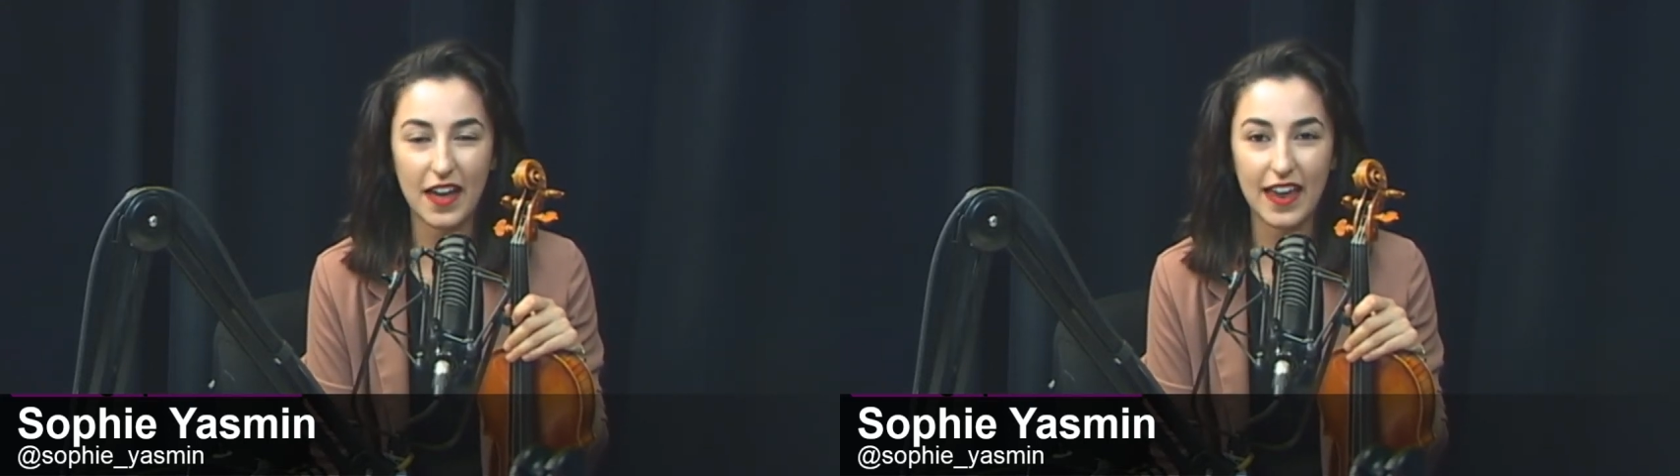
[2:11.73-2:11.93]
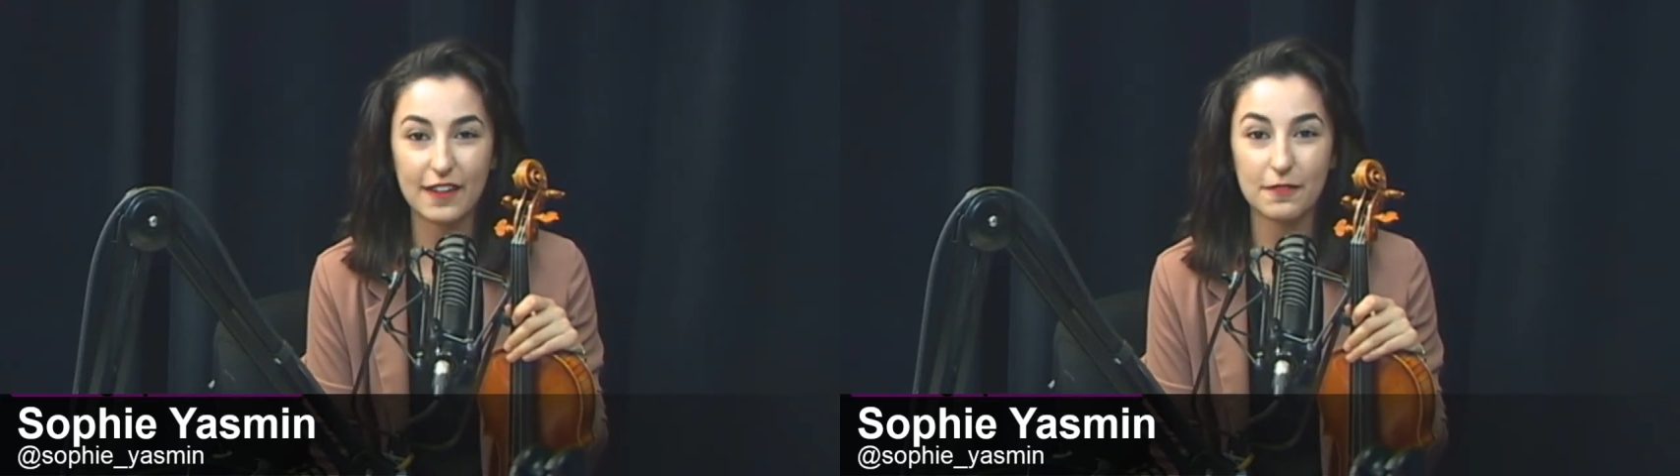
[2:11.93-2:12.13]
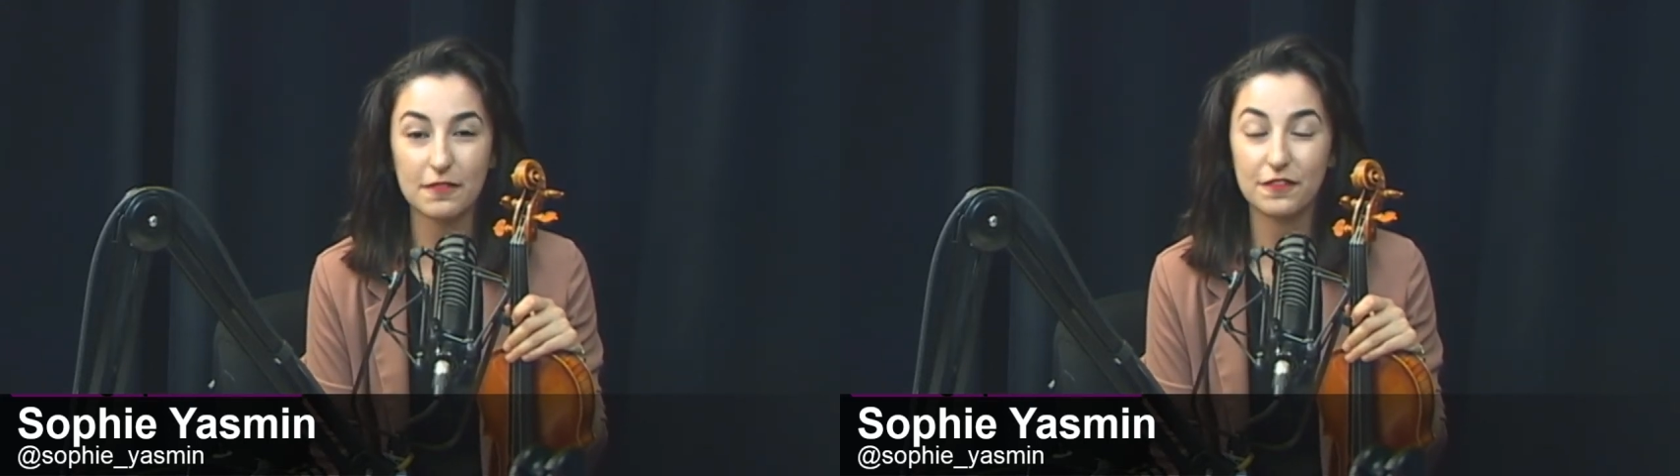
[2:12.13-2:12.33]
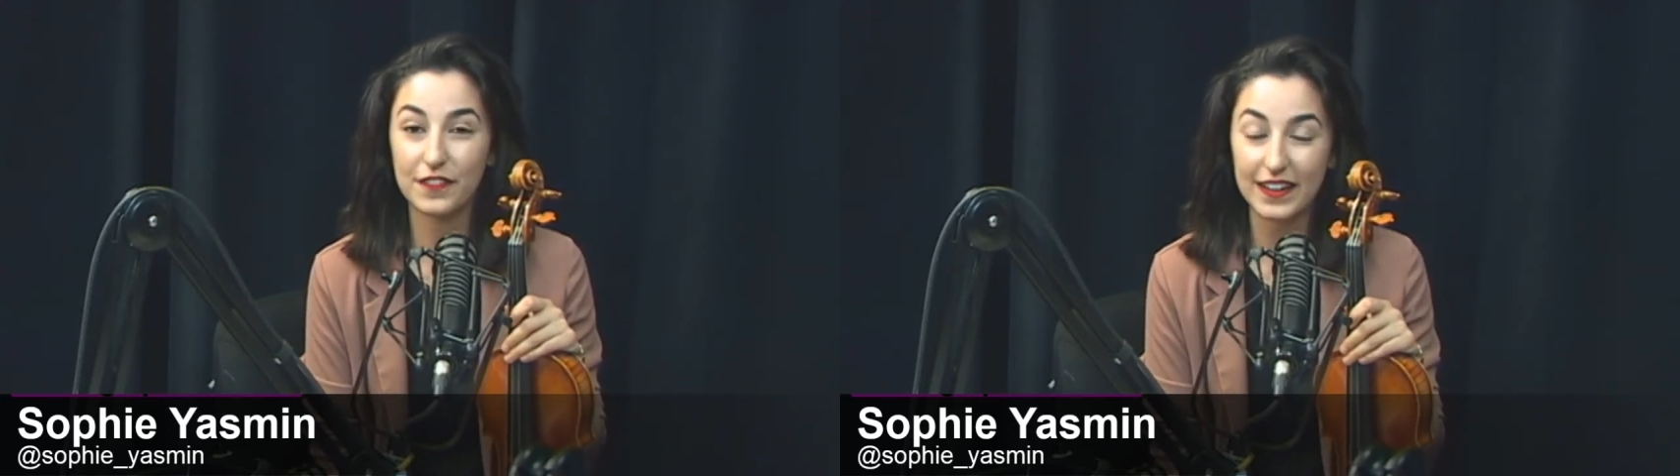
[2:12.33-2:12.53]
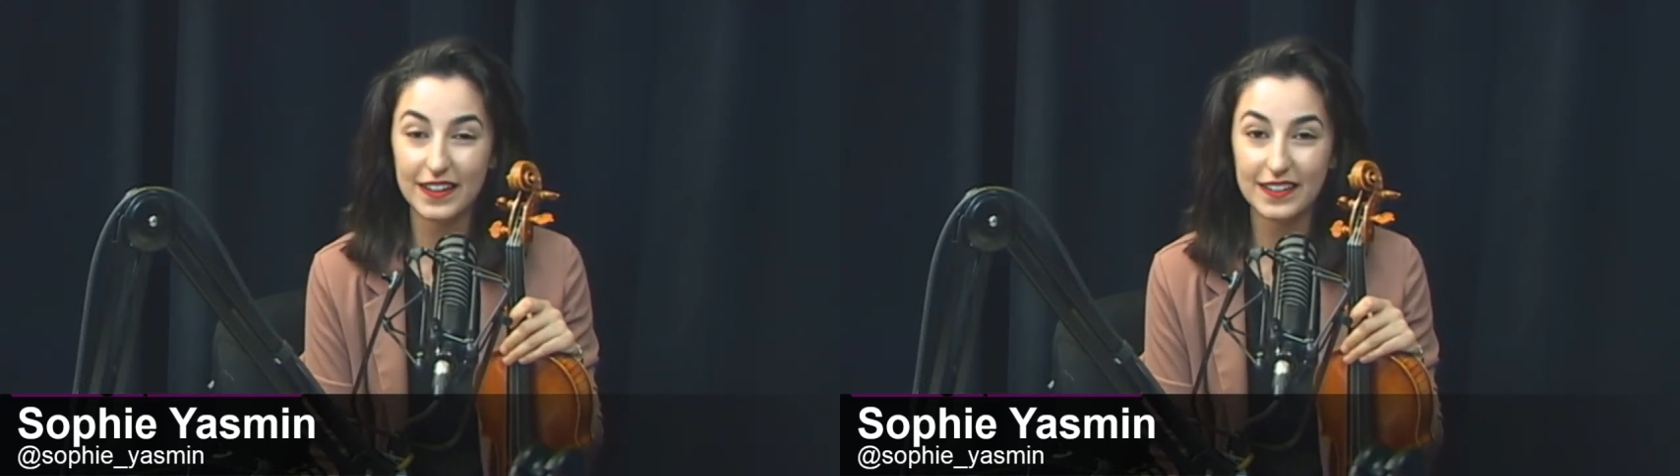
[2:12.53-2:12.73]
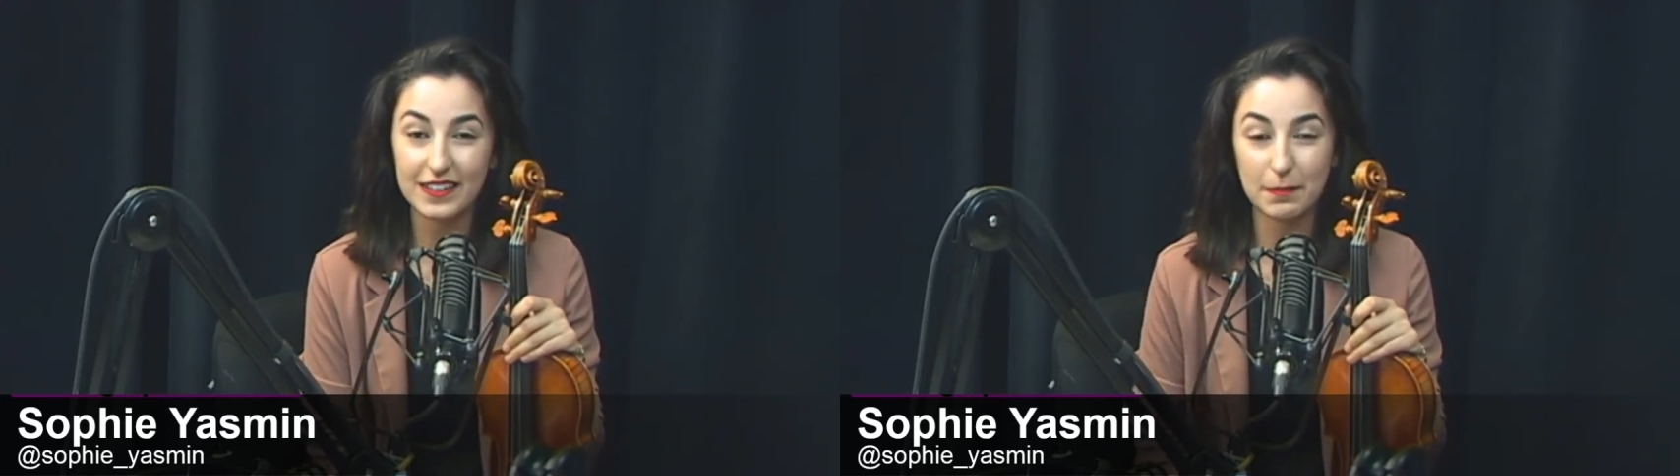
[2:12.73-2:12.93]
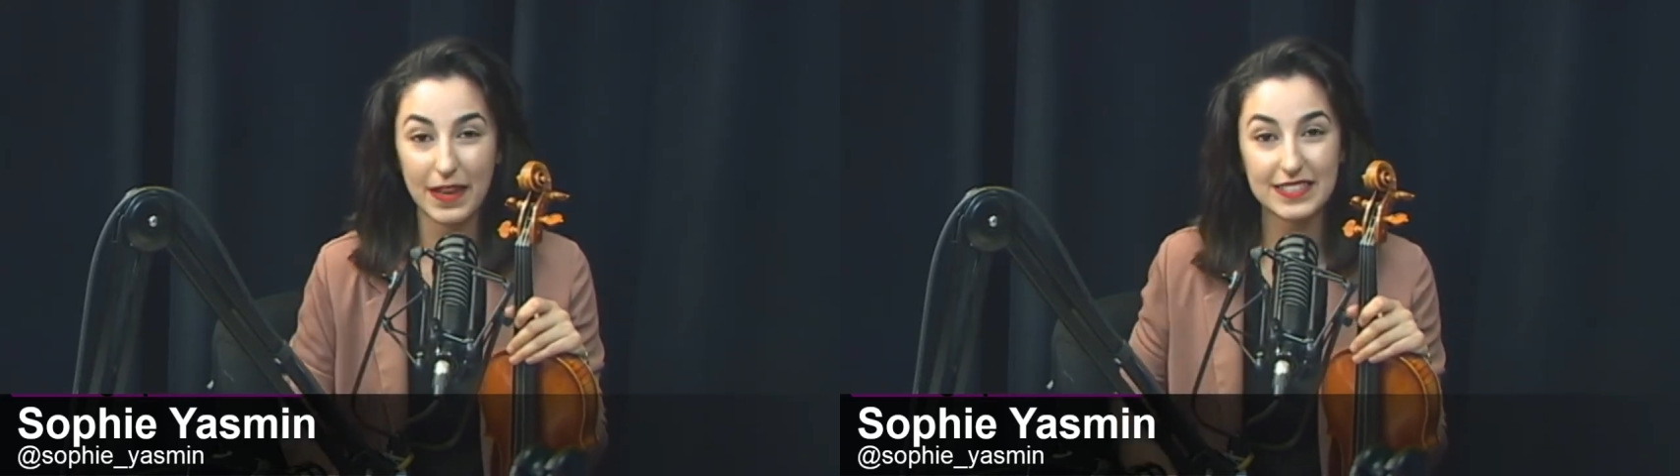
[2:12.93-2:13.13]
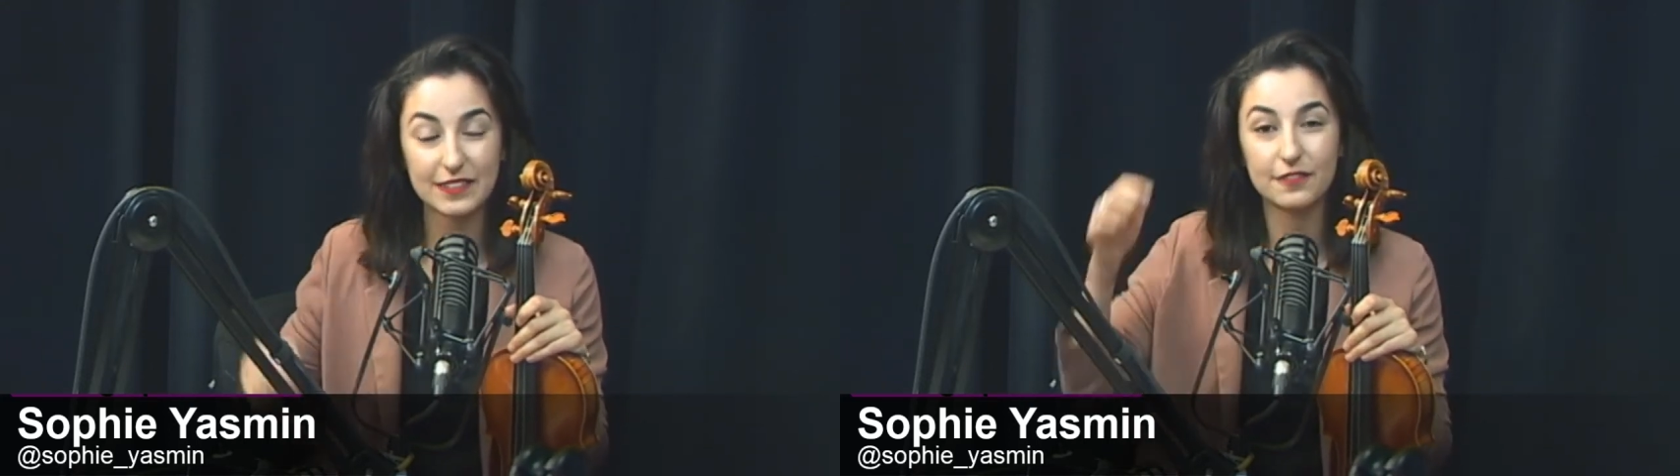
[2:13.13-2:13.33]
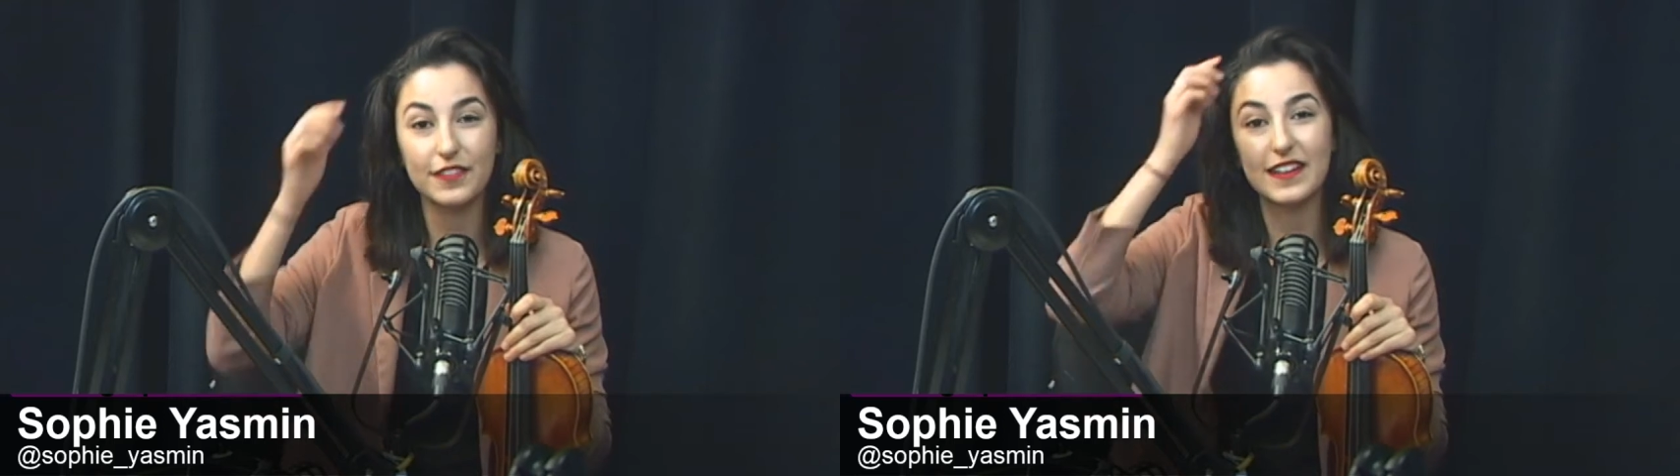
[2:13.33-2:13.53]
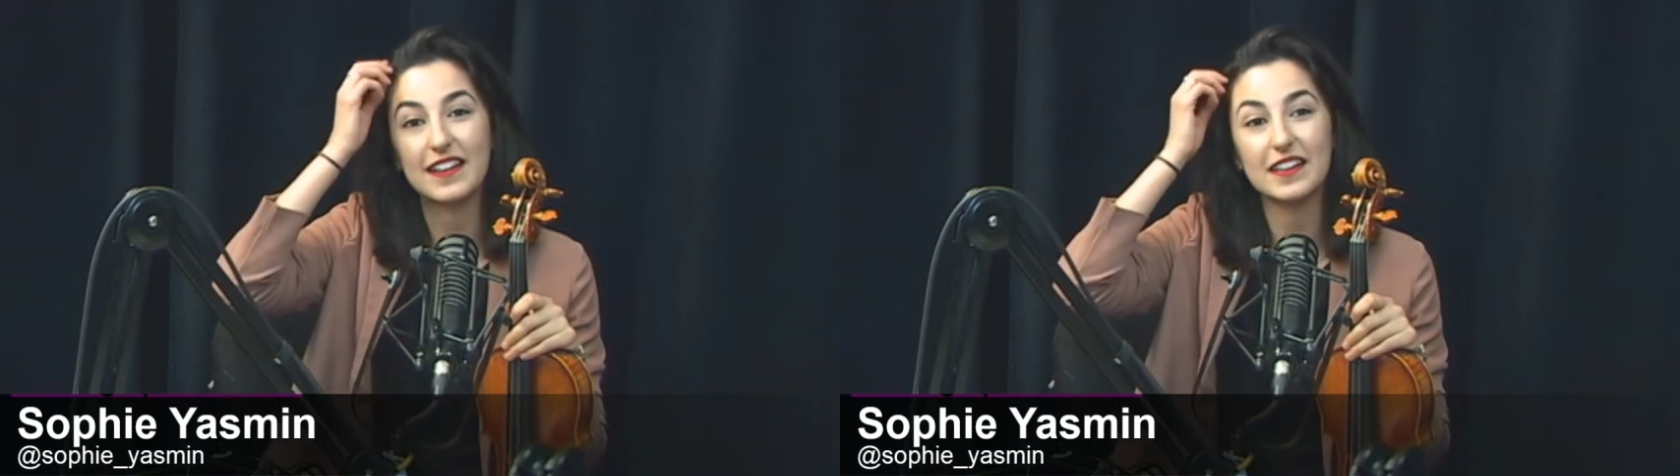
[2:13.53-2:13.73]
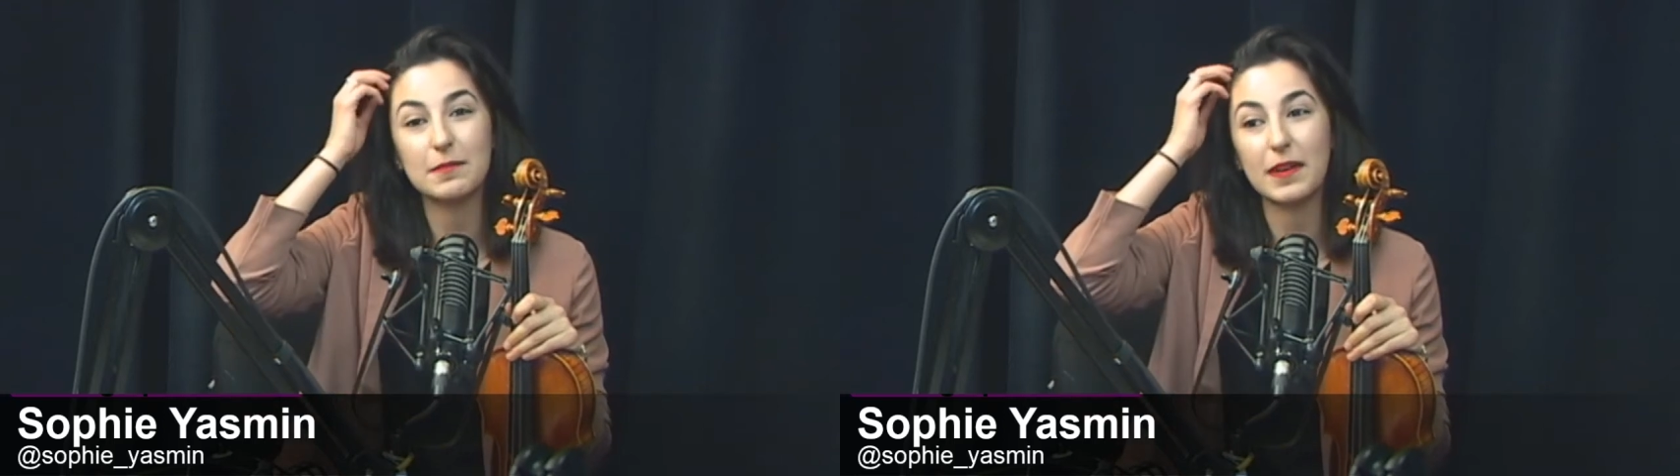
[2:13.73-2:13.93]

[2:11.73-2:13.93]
in Finland, based in Finland,